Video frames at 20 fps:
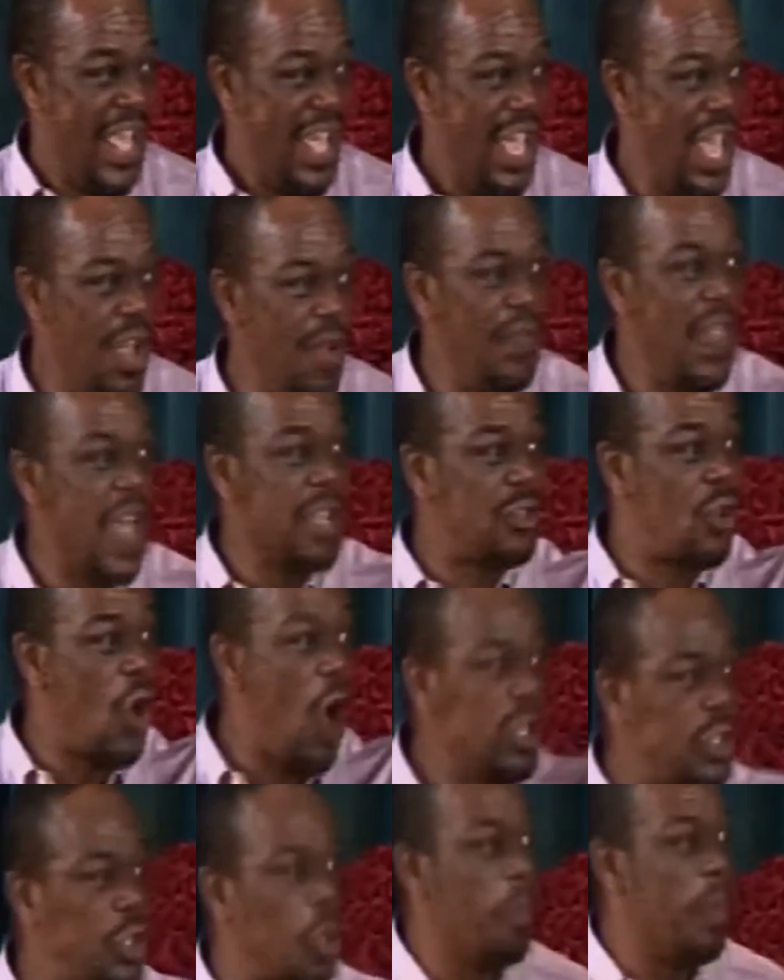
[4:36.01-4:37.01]
If there's
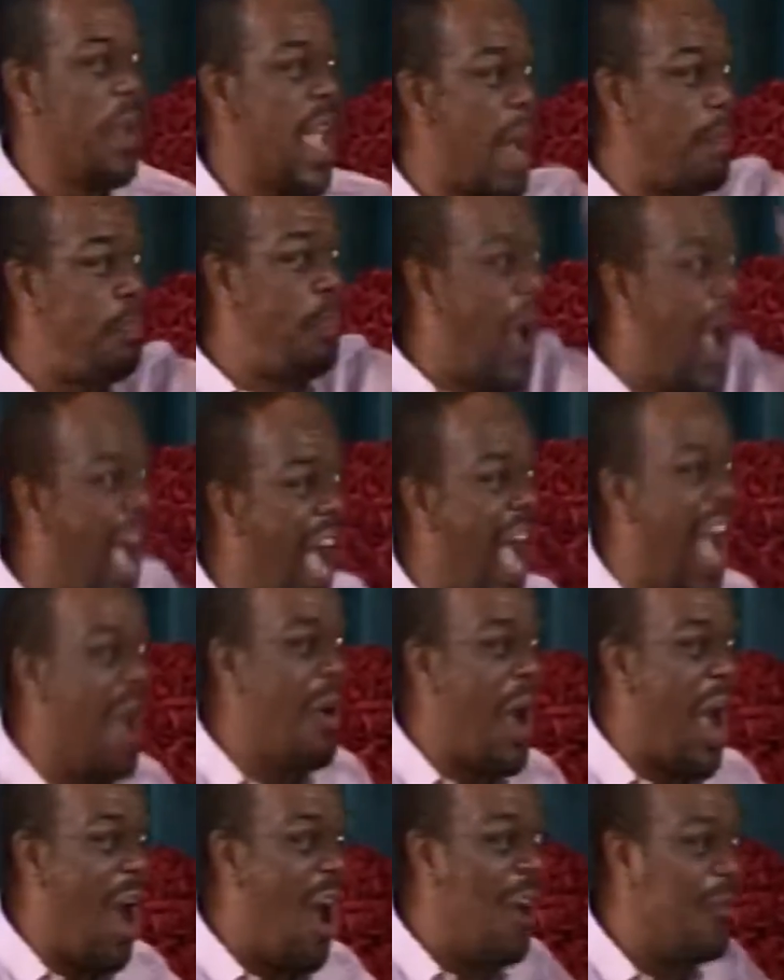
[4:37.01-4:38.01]
got to be a
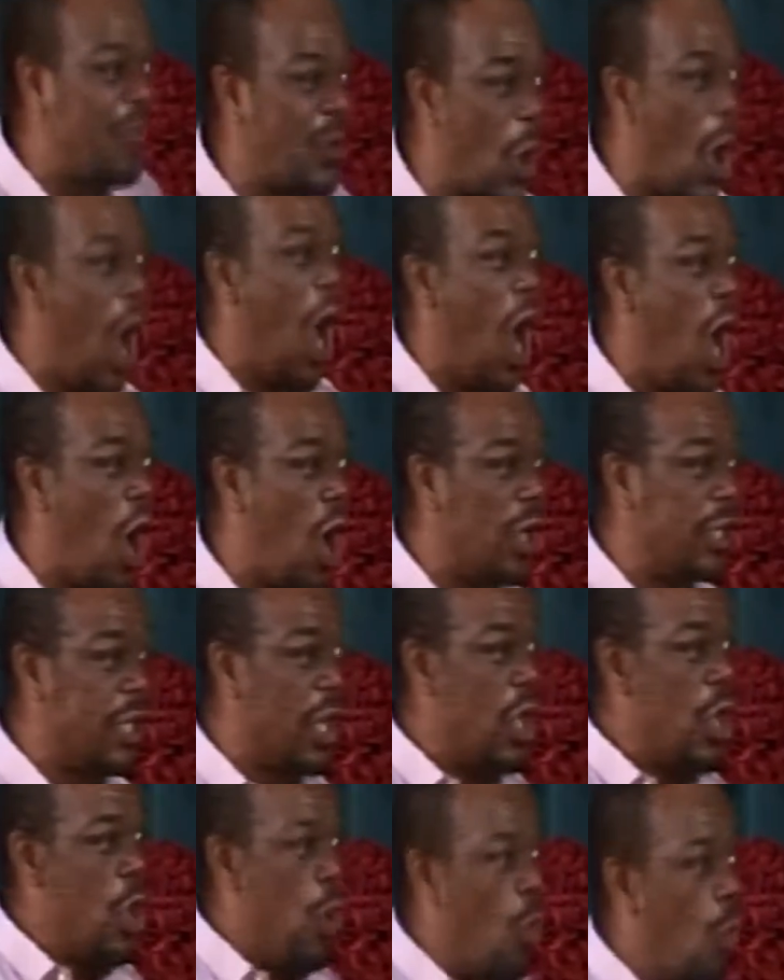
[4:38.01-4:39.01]
power of God
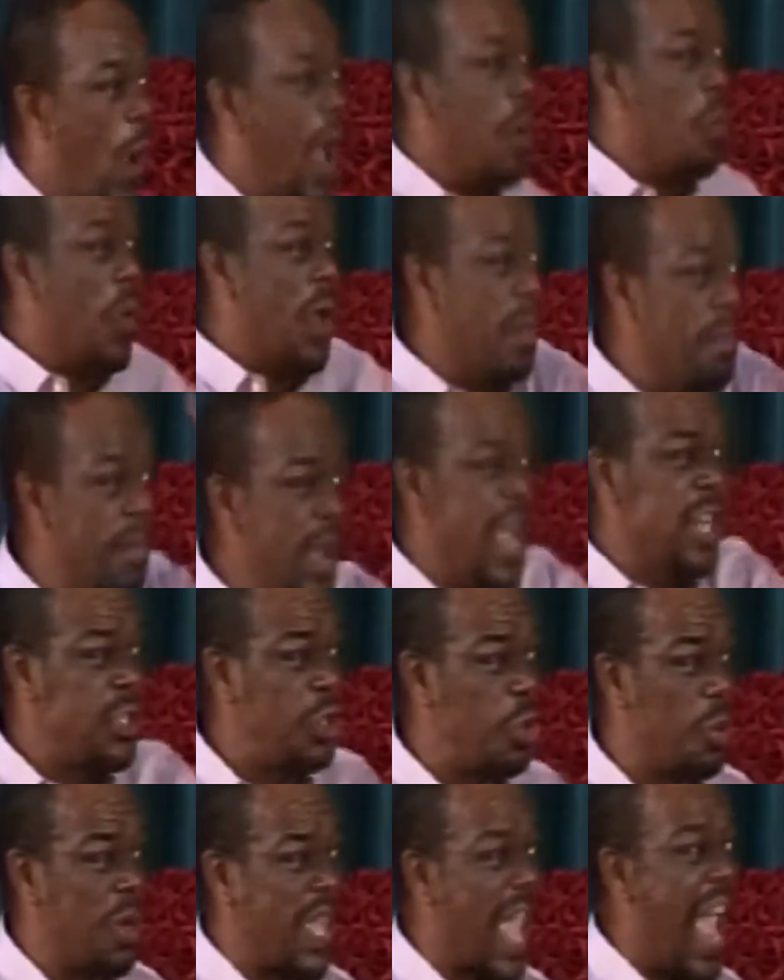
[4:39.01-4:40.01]
when we meet
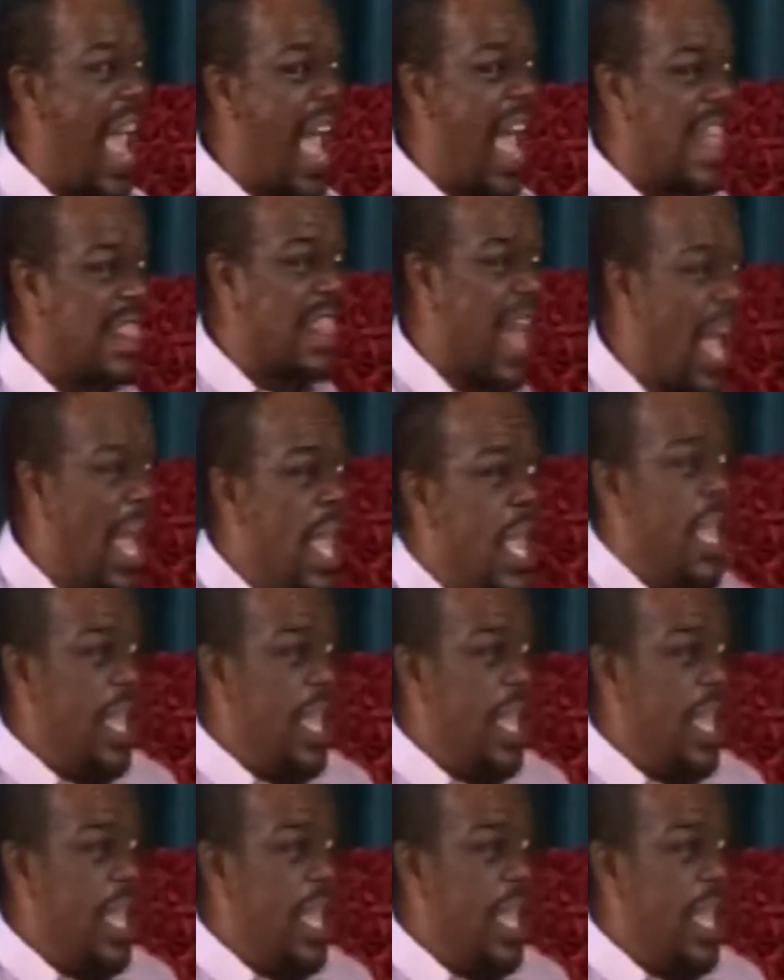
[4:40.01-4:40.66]
together,